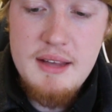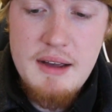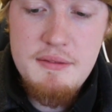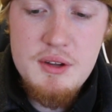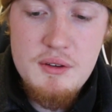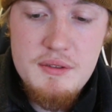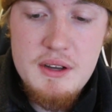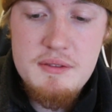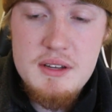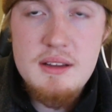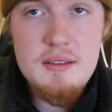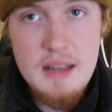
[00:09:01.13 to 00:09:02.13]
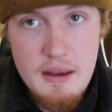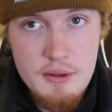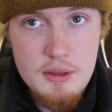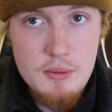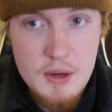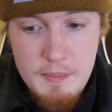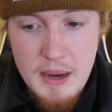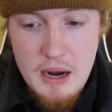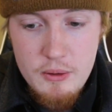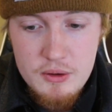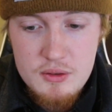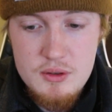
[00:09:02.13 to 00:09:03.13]
F-250 7.3
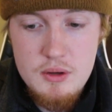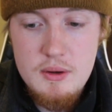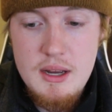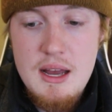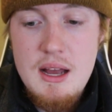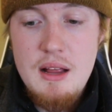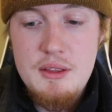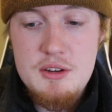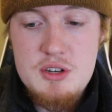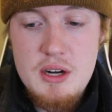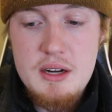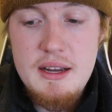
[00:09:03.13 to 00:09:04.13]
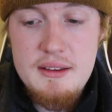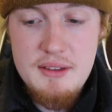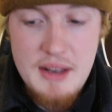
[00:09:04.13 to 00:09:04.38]
Powerstroke. This truck has